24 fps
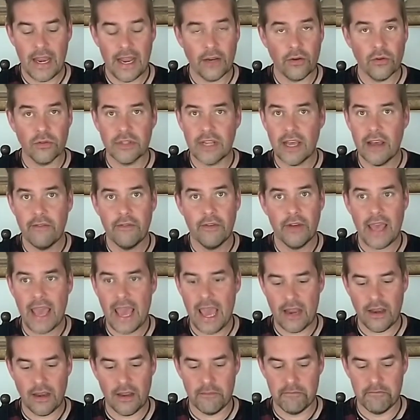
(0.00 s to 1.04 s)
And I don't have
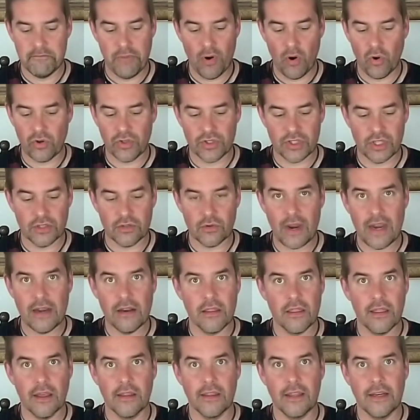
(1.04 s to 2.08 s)
any boxes or
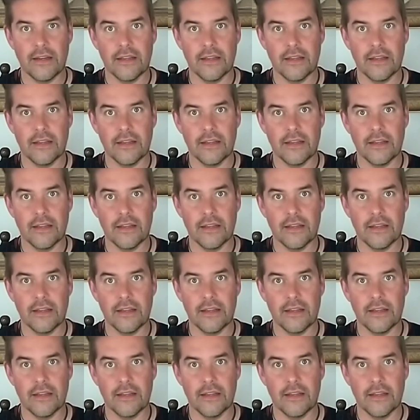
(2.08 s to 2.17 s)
anything